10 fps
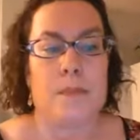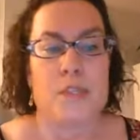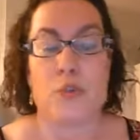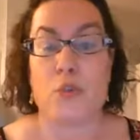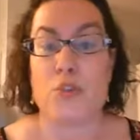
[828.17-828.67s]

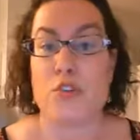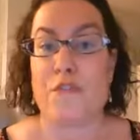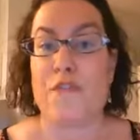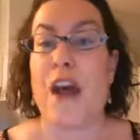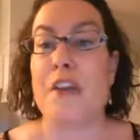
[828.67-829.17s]
So those are
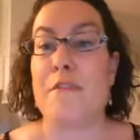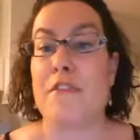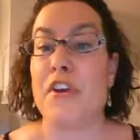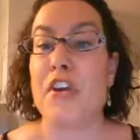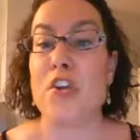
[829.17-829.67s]
5
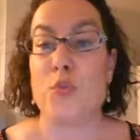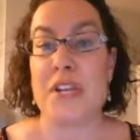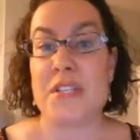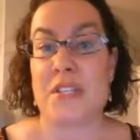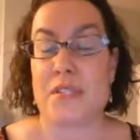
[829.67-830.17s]
very good
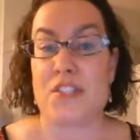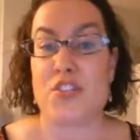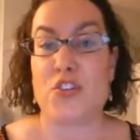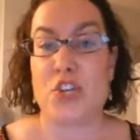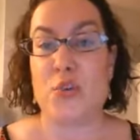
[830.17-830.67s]
reasons
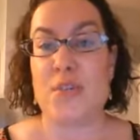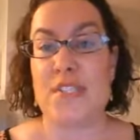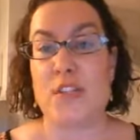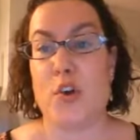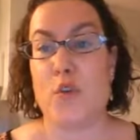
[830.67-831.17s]
to use
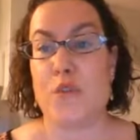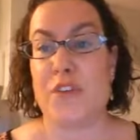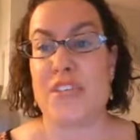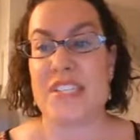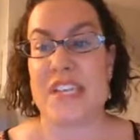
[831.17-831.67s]

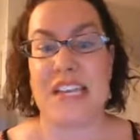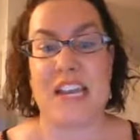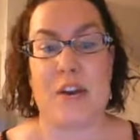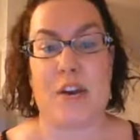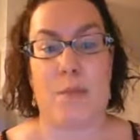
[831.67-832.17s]
silicone-free
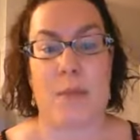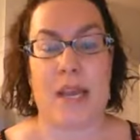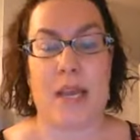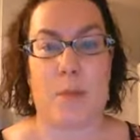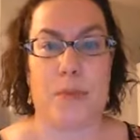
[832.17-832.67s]
skincare and makeup.